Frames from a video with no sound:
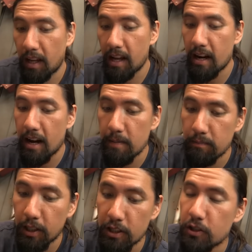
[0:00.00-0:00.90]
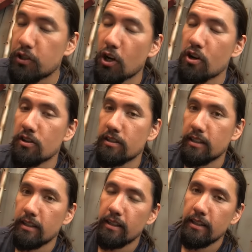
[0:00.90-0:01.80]
And I'm
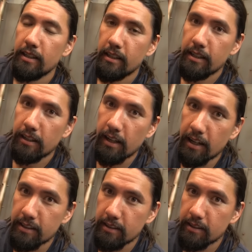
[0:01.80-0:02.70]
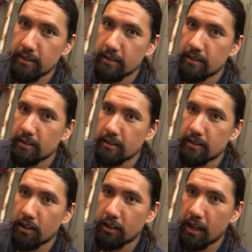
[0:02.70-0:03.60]
concerned that
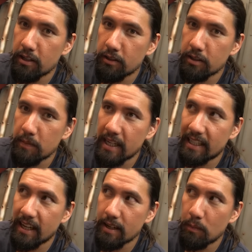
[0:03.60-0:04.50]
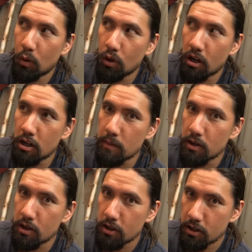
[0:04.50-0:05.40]
Dark Angels might get more armor,